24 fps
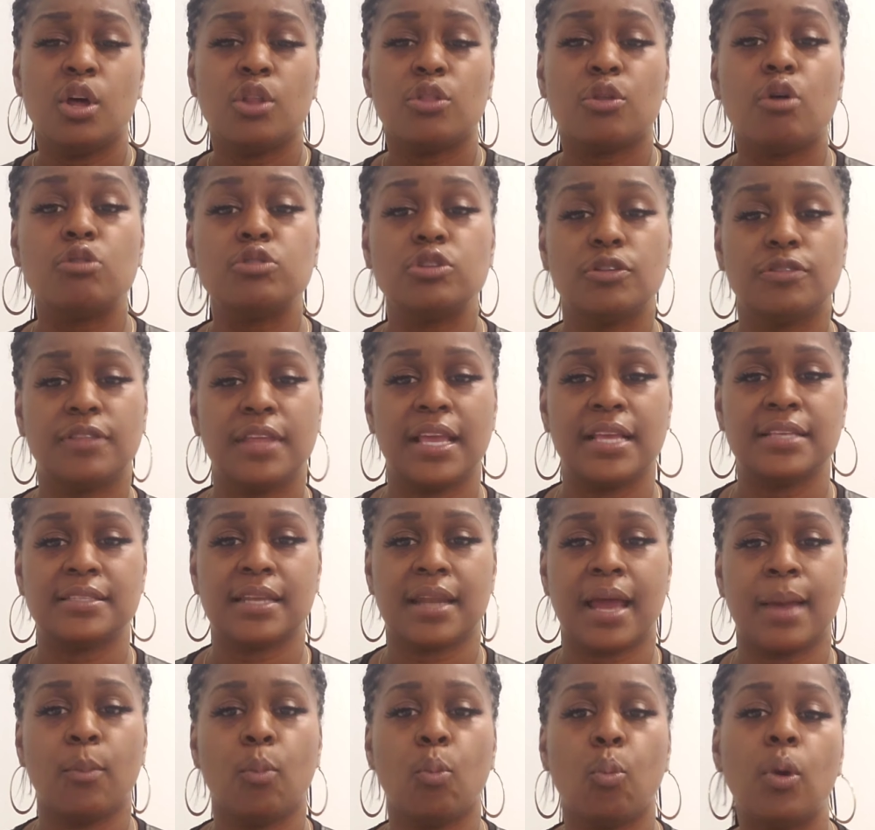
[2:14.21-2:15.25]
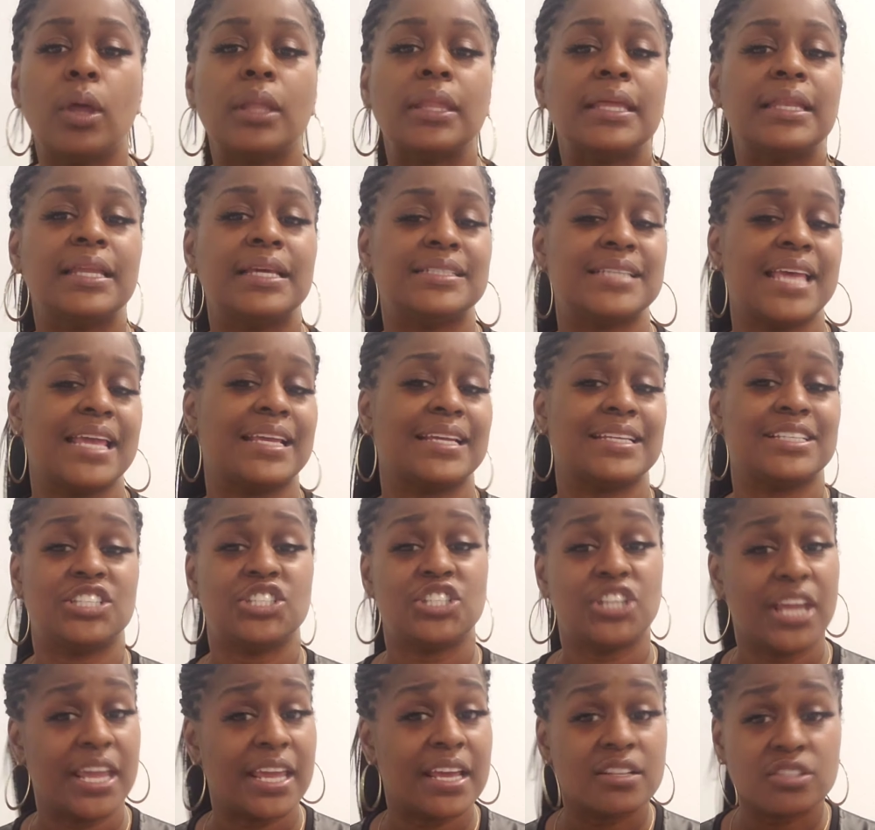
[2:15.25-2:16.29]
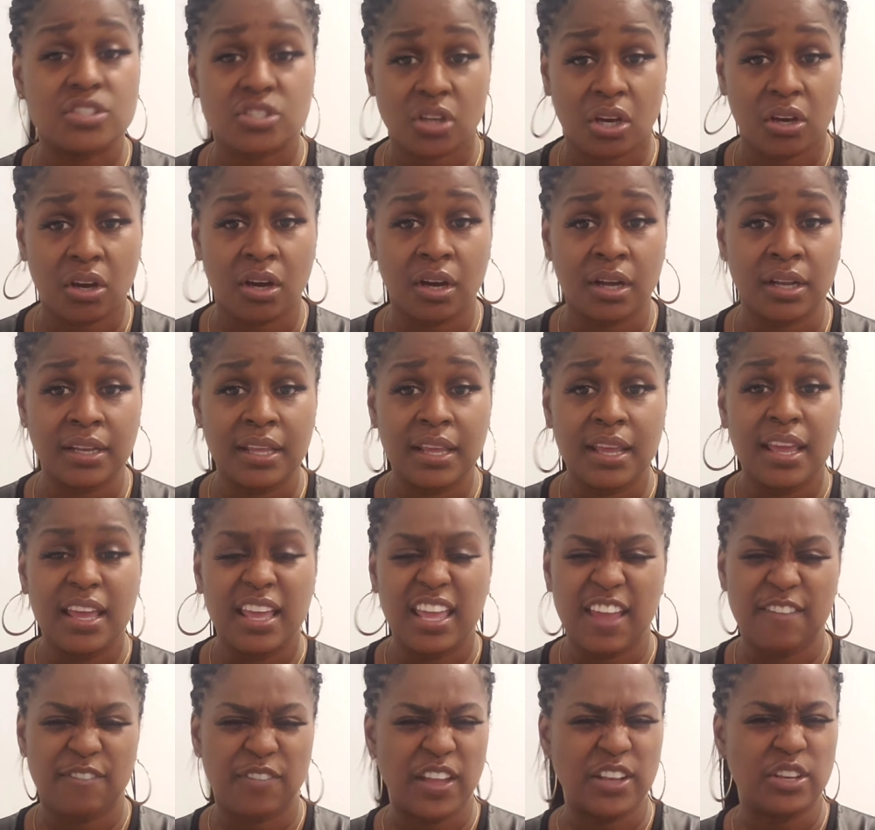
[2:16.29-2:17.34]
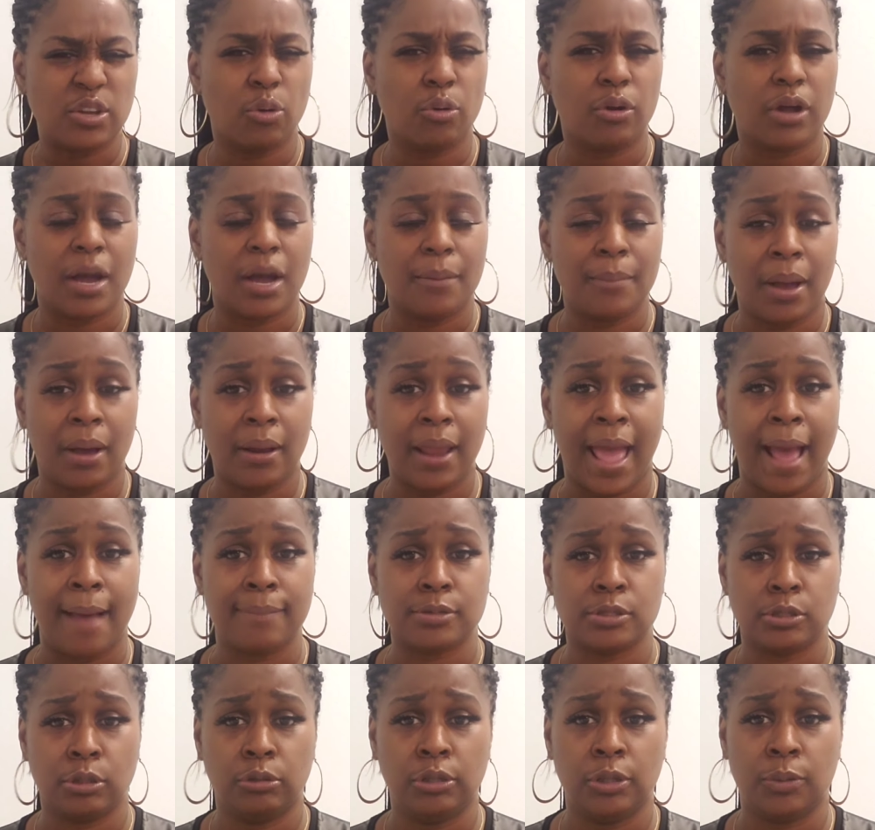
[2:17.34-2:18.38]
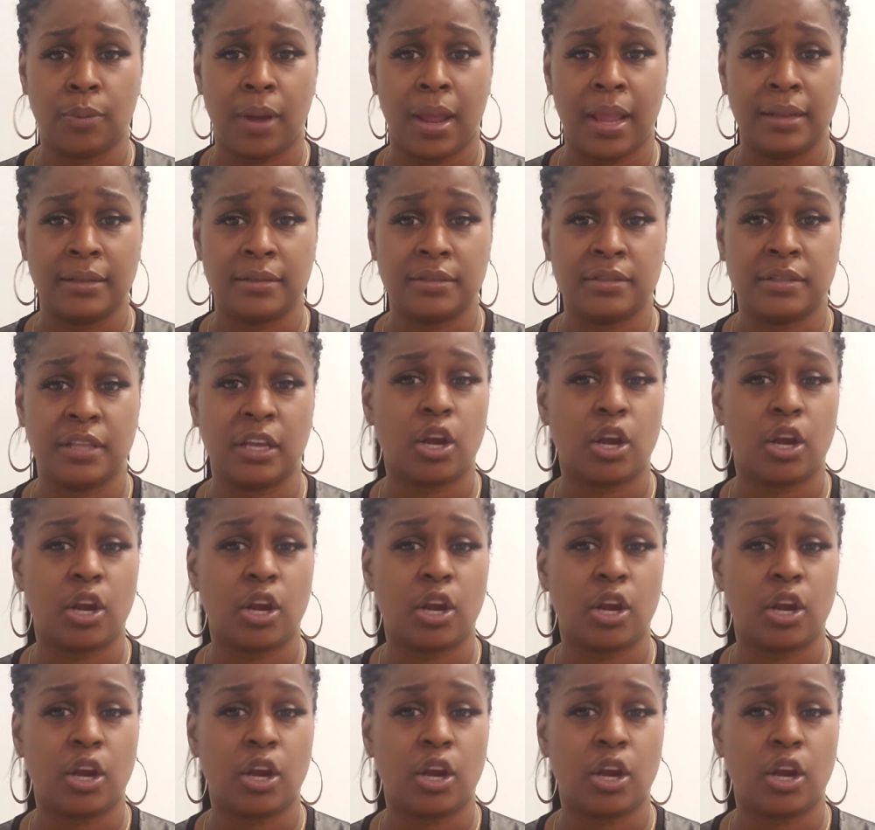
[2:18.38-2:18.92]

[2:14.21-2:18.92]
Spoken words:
Those are things that I'm willing to take a chance on if they don't come out absolutely right.